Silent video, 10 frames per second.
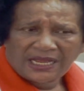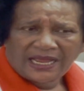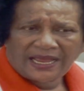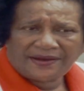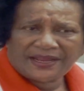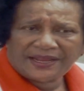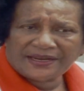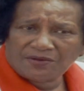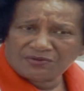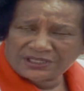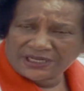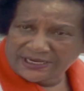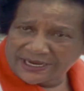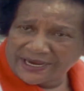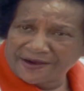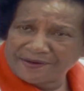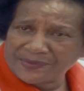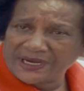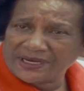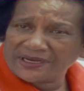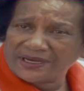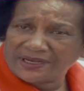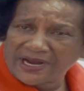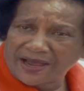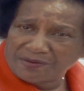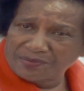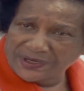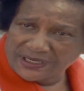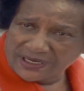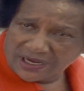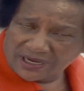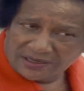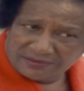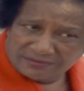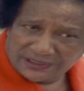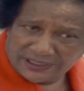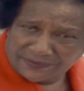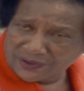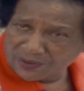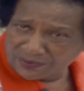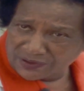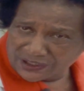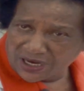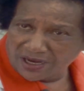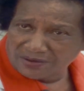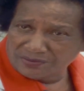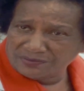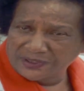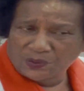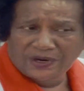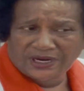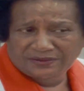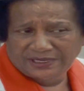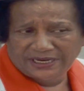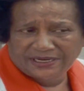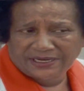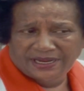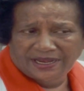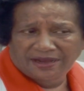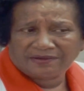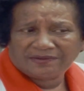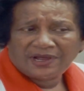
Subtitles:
and that they would take care of me and I would be living on the dorm, be well taken care of.